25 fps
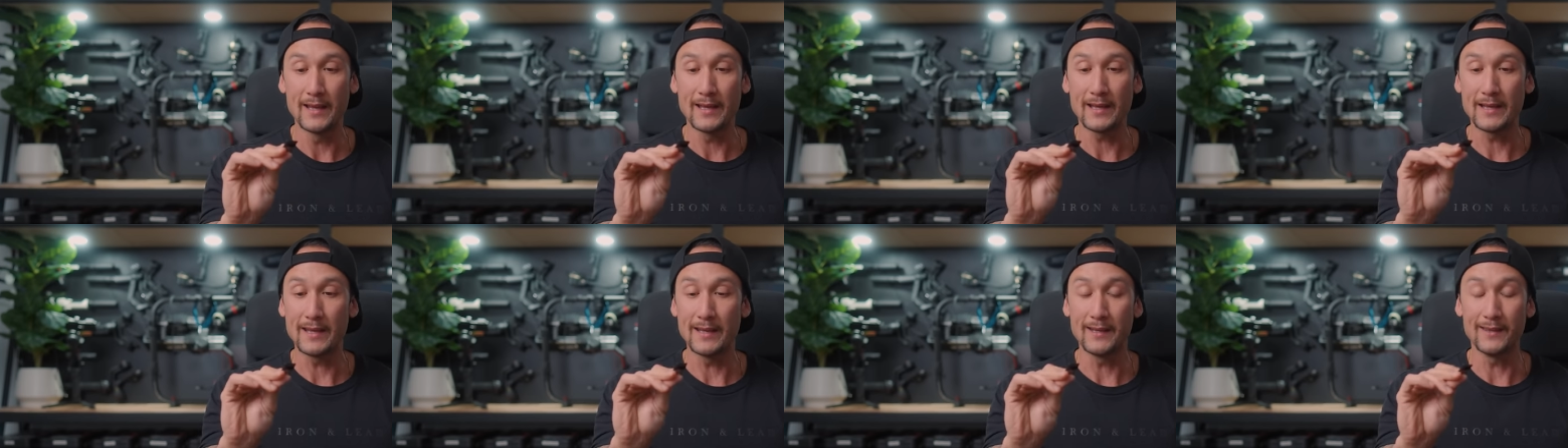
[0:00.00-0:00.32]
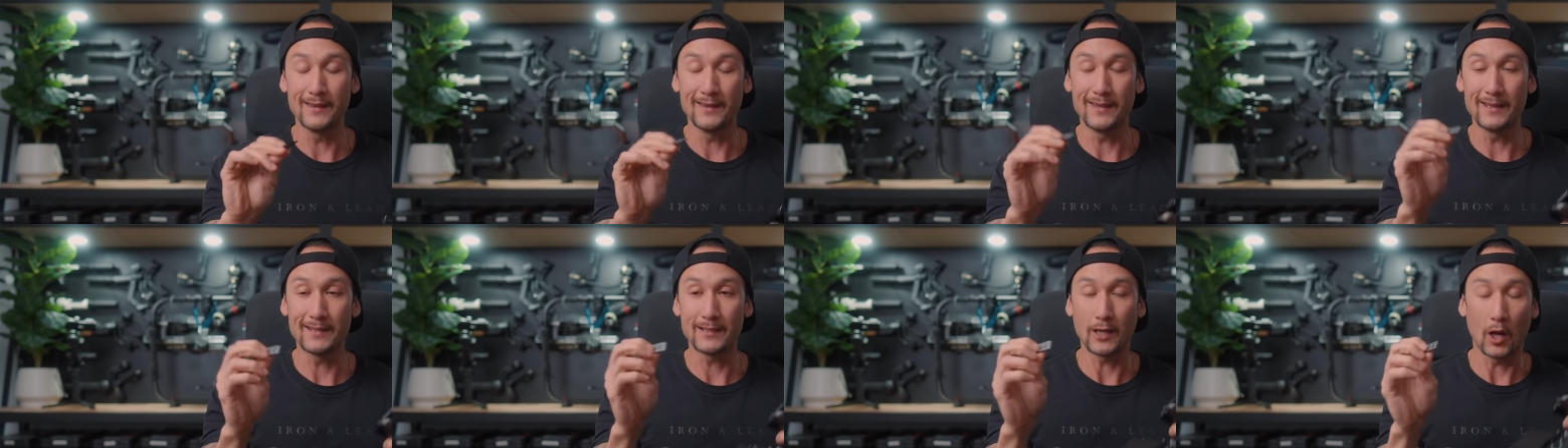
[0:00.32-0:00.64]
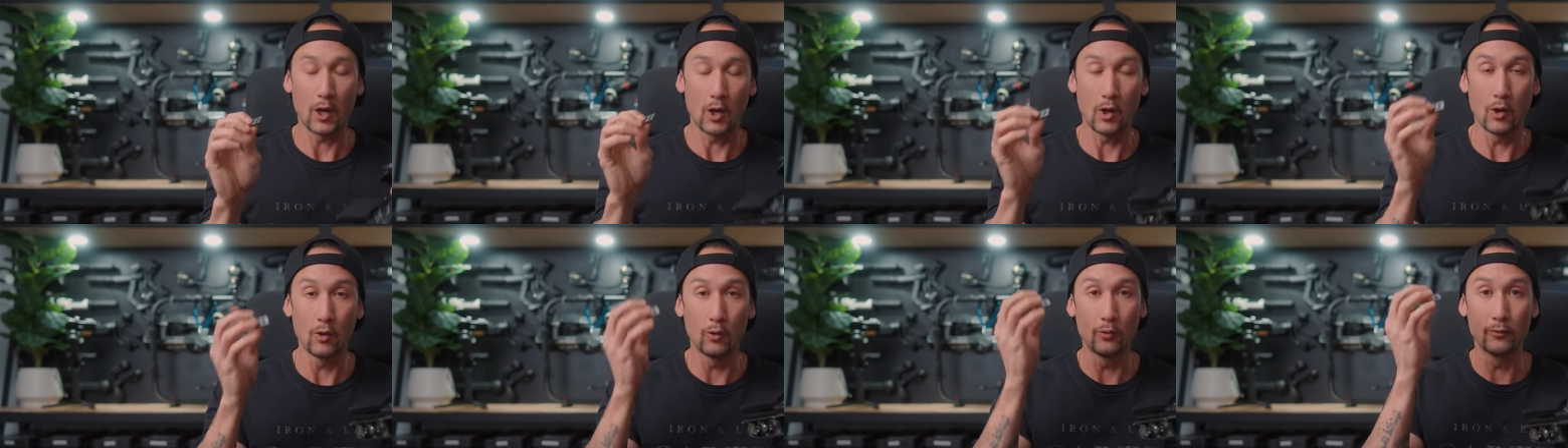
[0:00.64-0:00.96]
in this
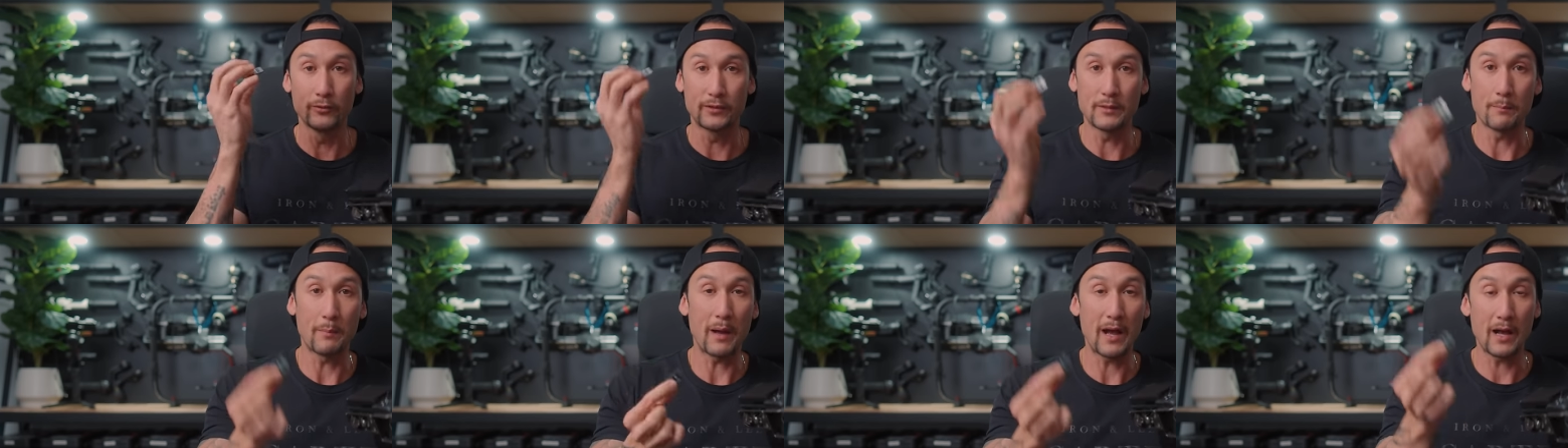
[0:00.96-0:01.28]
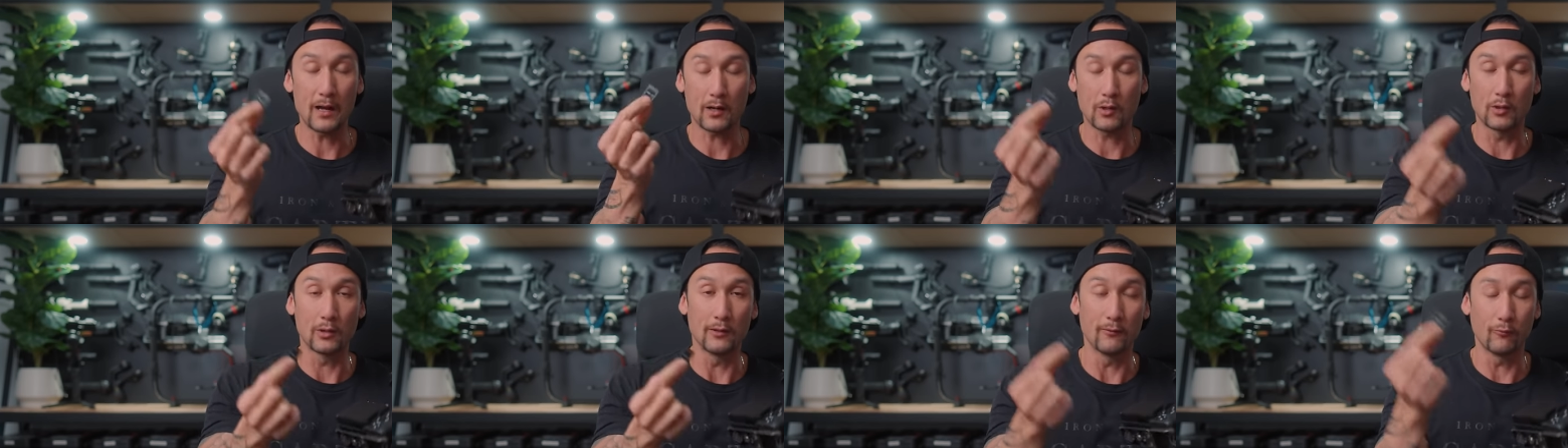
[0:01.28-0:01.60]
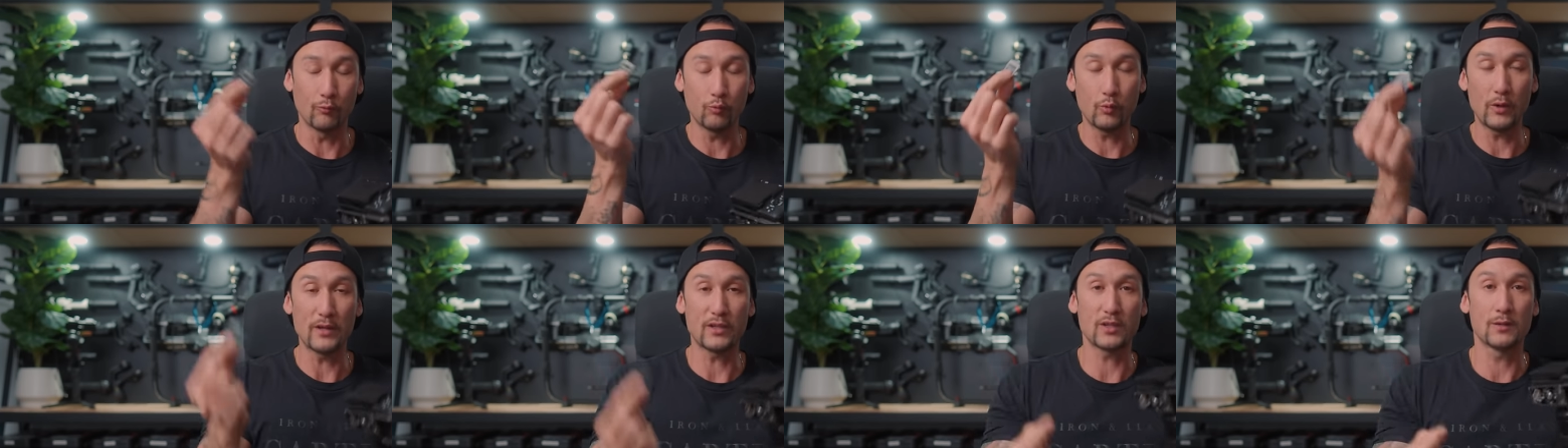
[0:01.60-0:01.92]
whole debacle
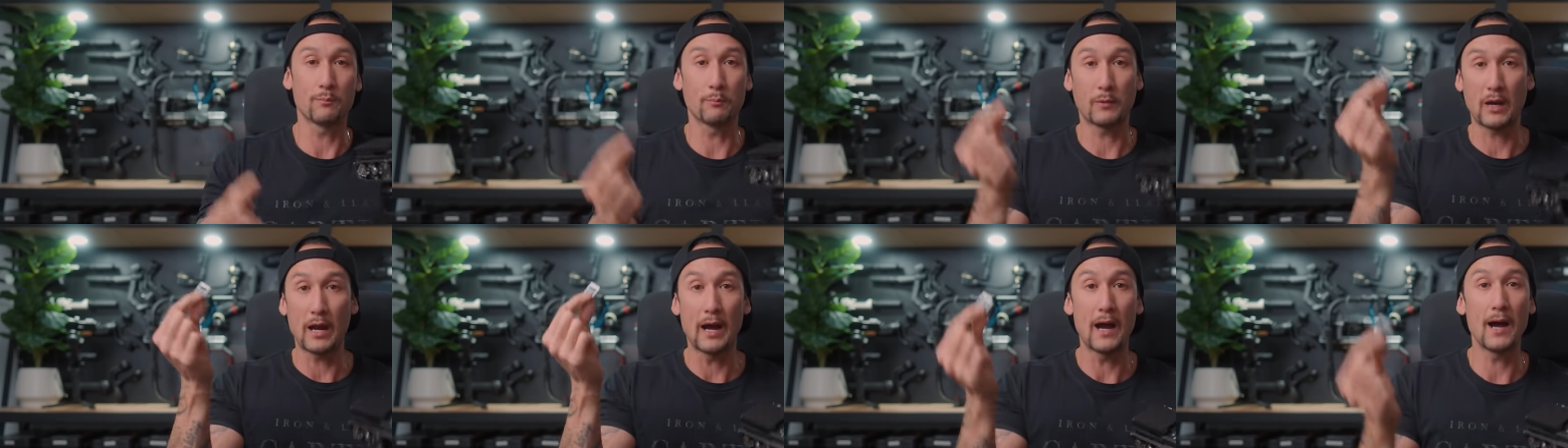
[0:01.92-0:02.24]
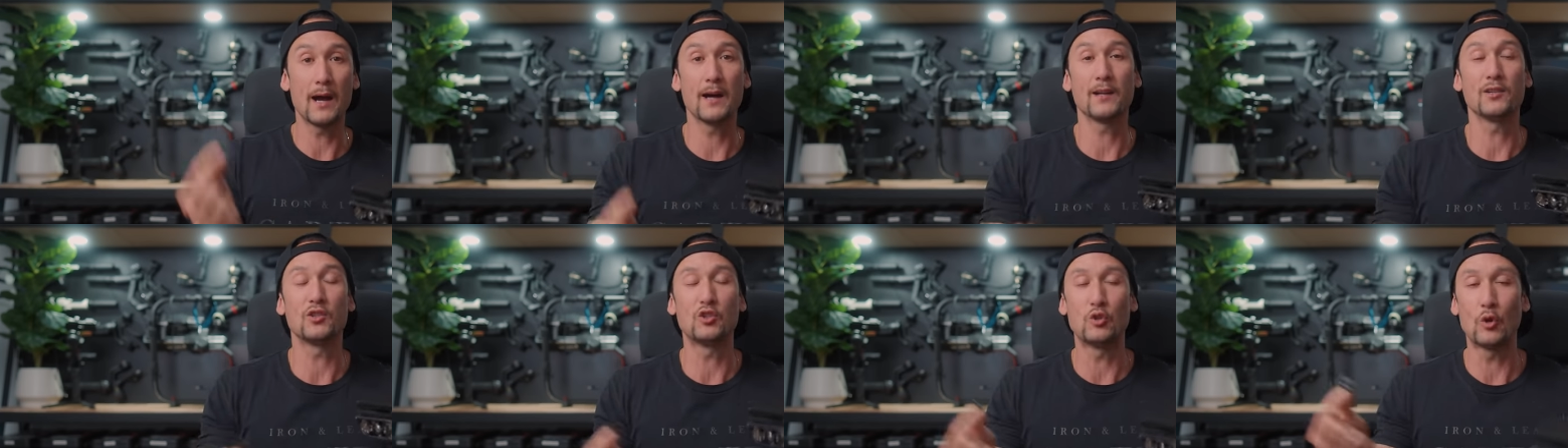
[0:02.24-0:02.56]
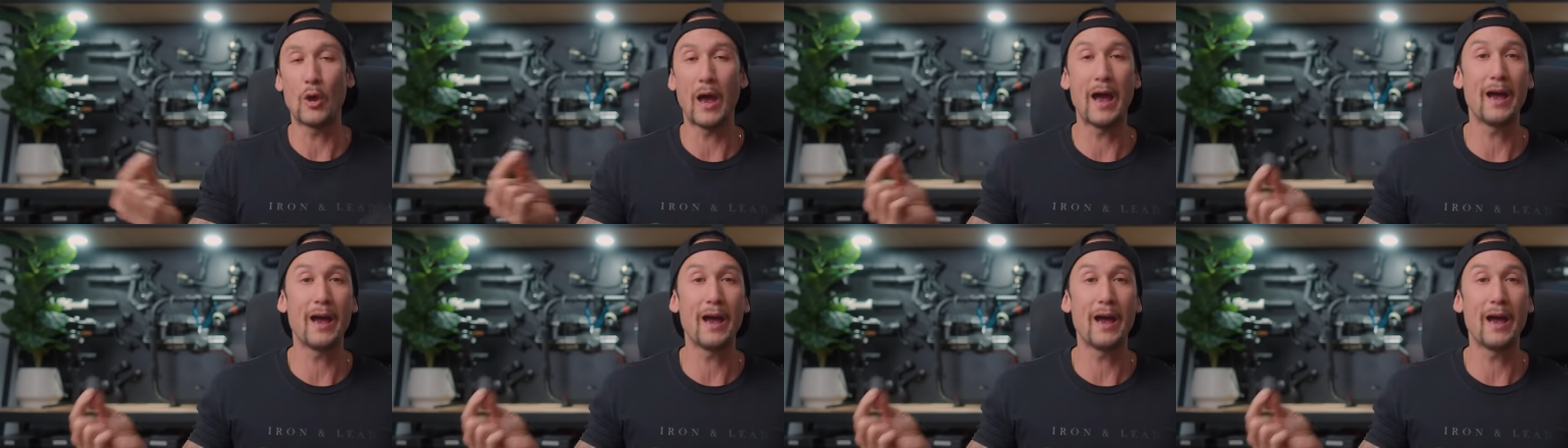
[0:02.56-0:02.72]
of which cards you